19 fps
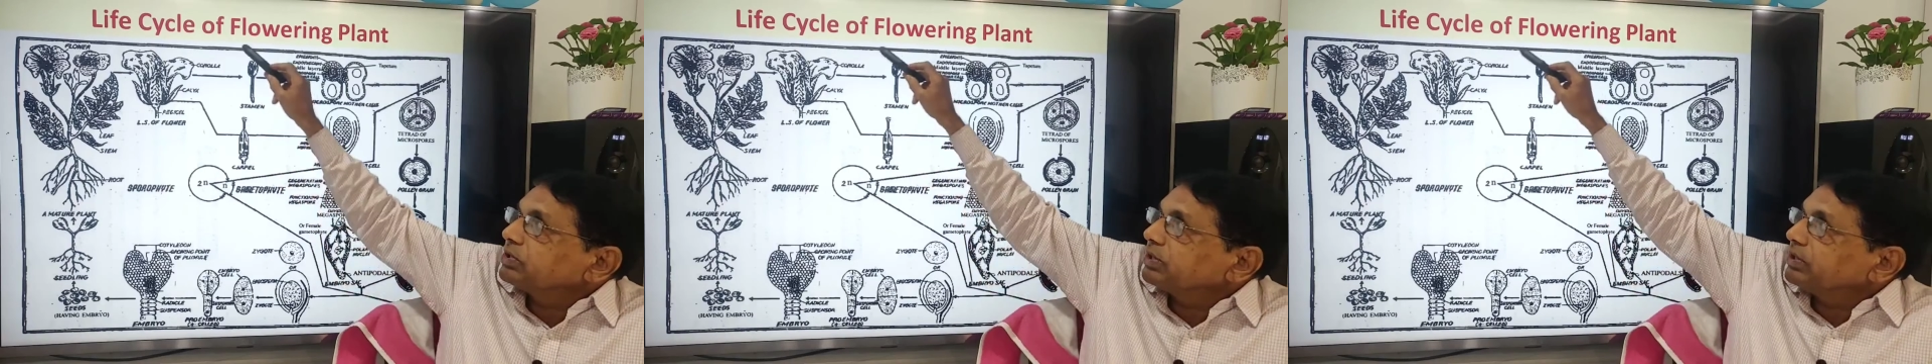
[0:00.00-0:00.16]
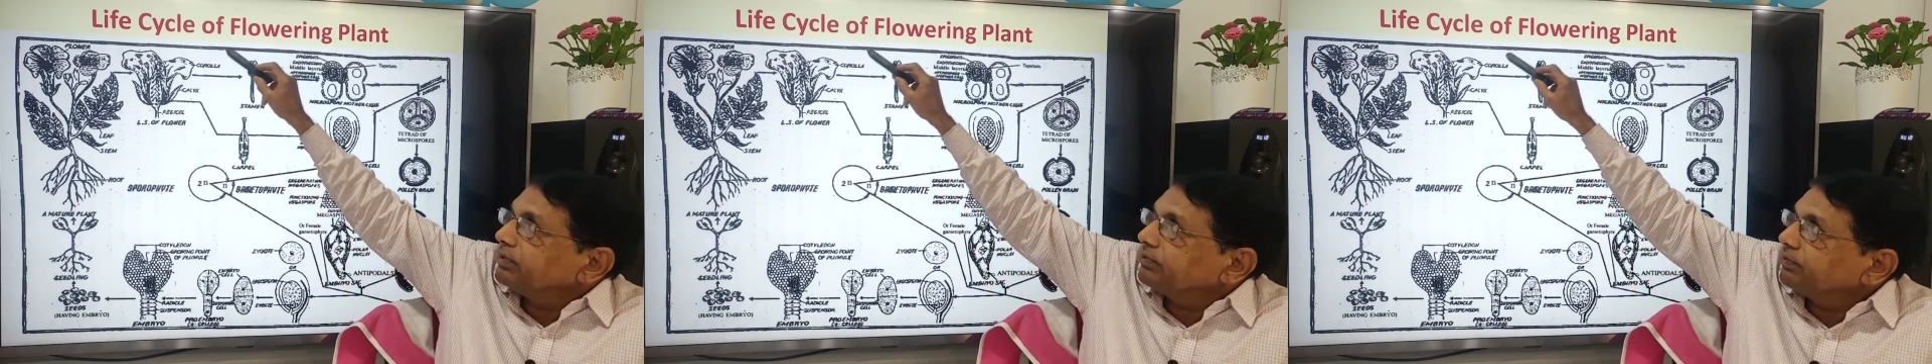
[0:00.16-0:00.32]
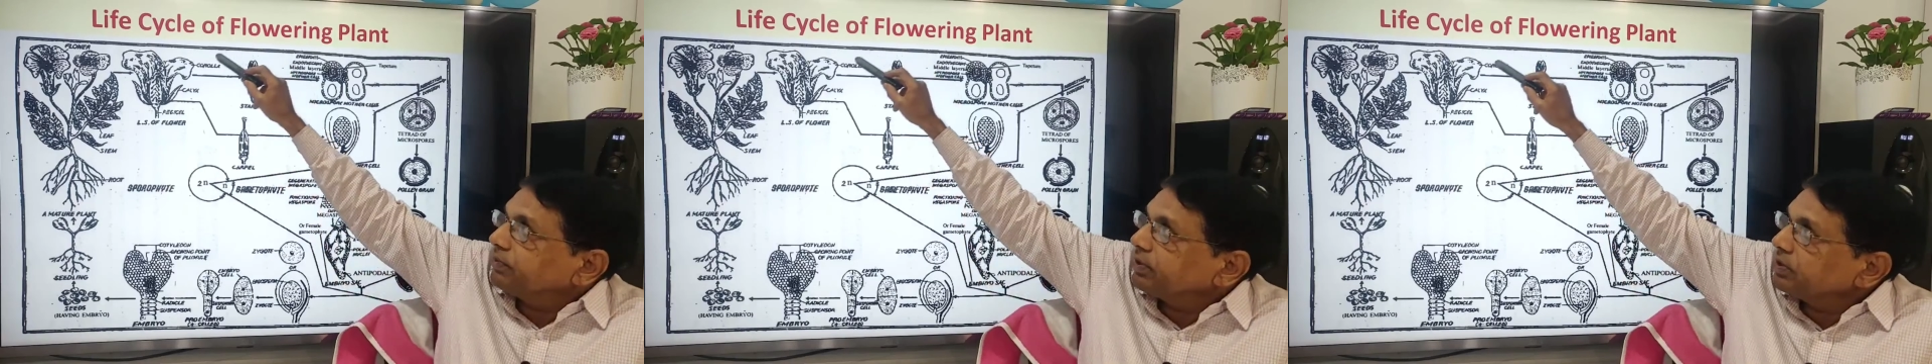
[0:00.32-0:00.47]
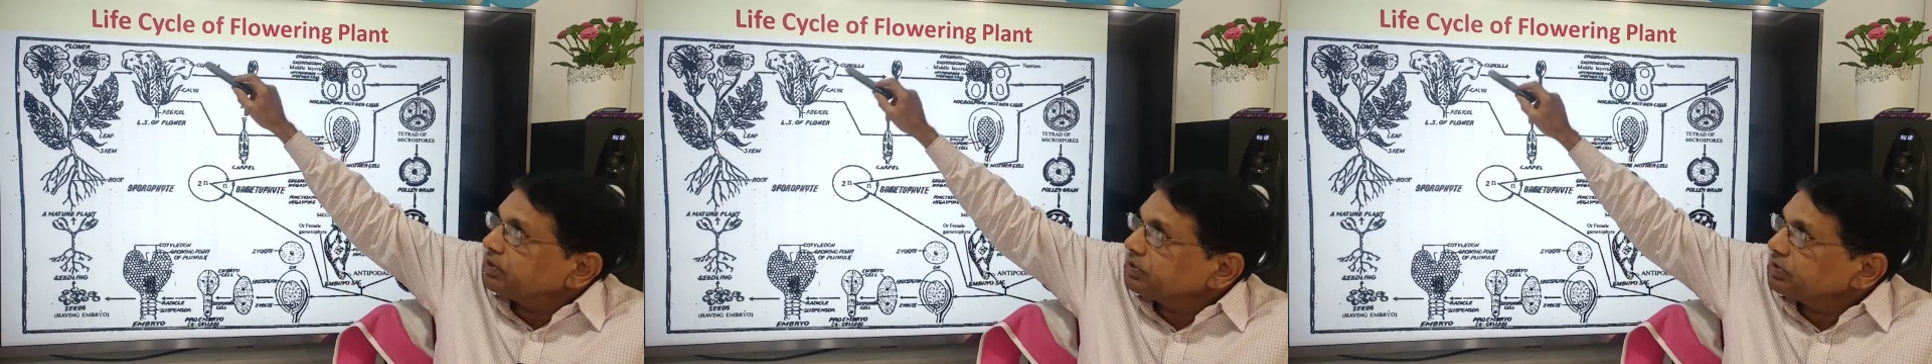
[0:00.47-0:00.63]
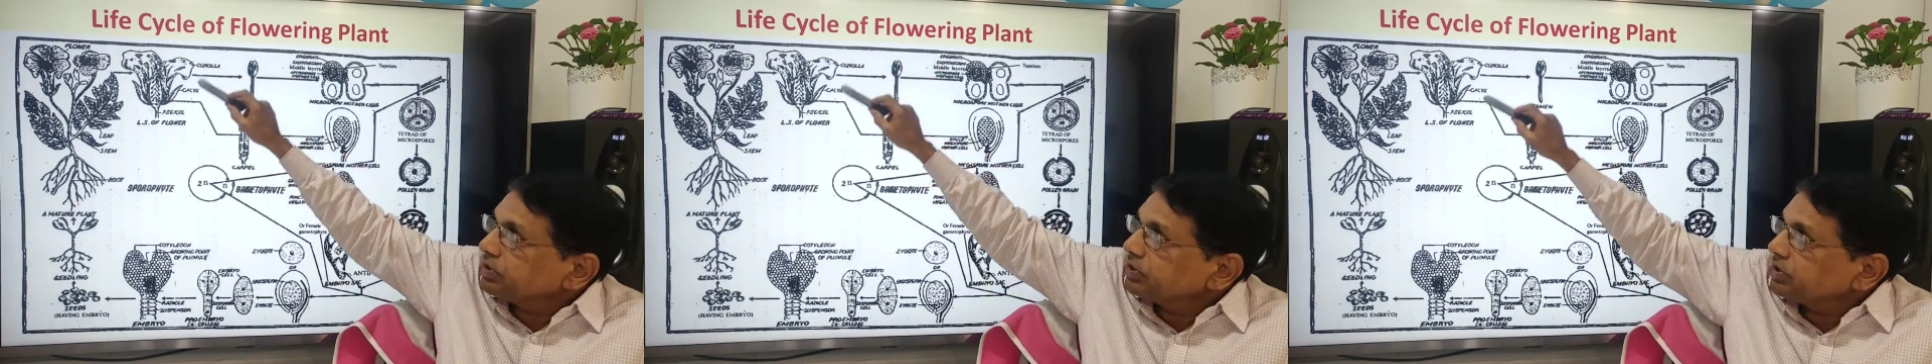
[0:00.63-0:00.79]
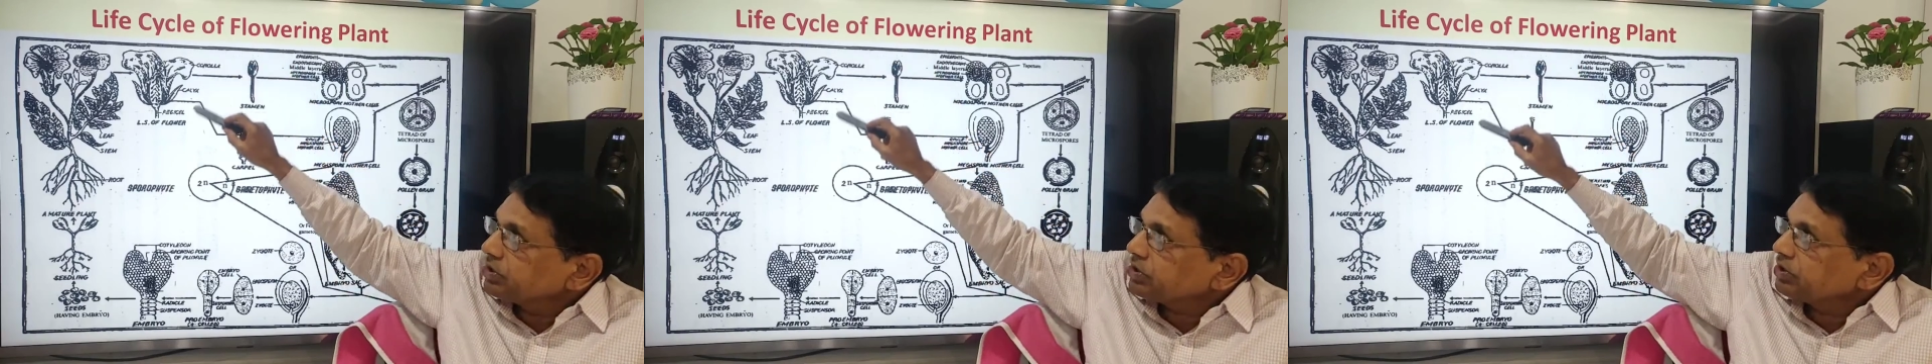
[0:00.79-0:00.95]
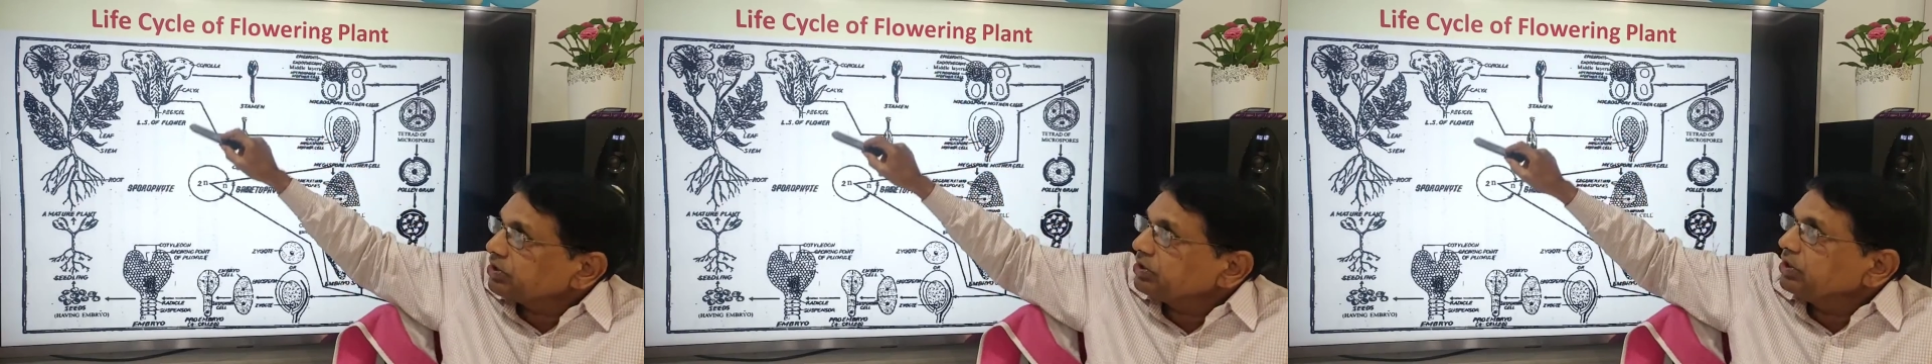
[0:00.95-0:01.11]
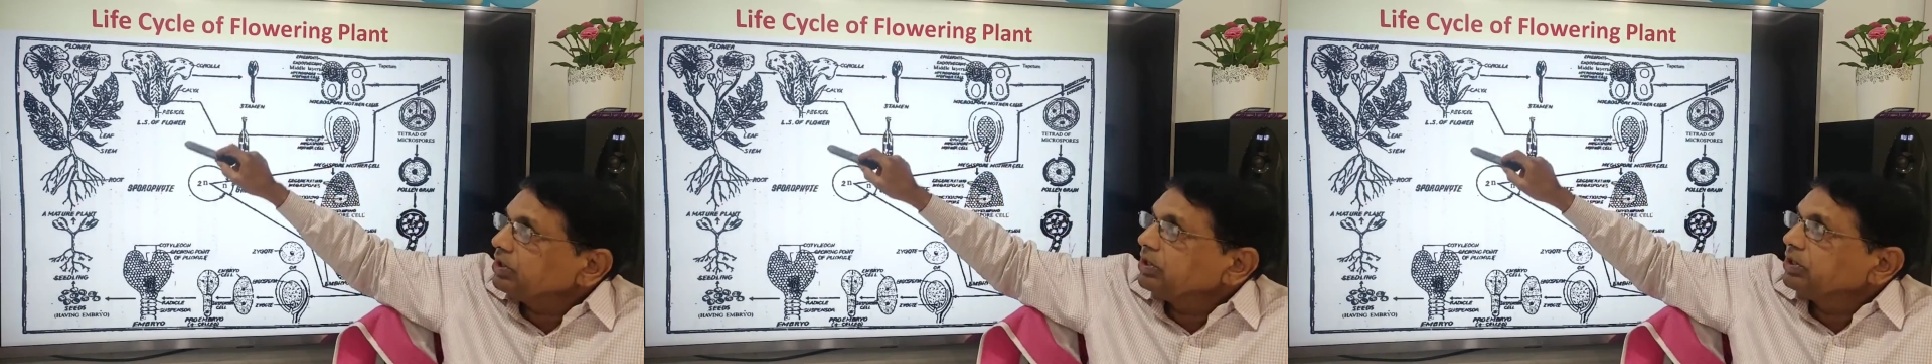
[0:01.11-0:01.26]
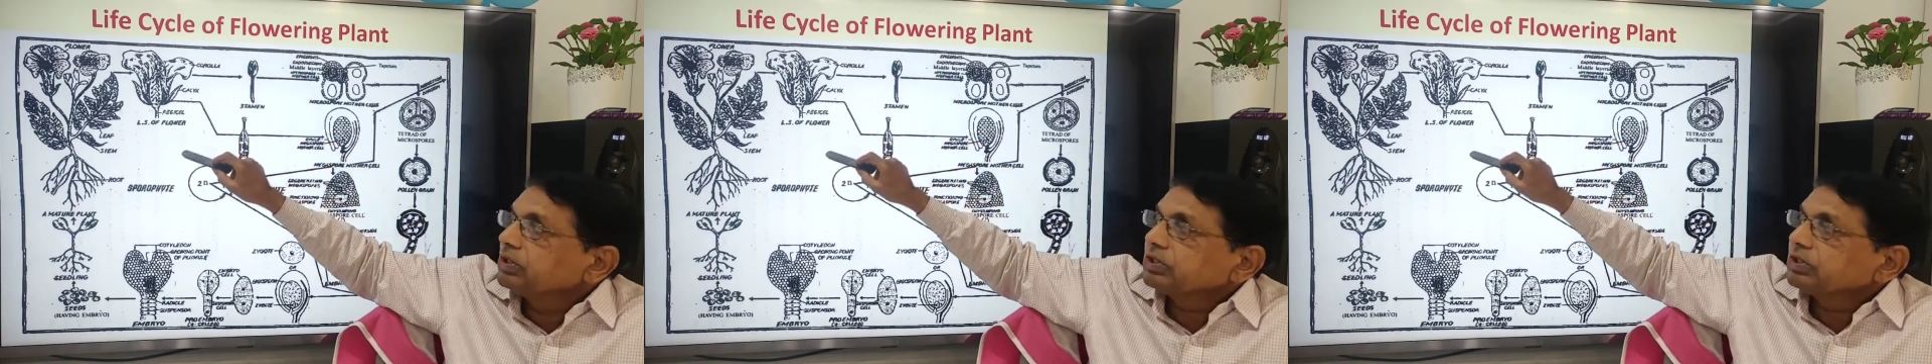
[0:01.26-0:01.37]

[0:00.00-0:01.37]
Differentiation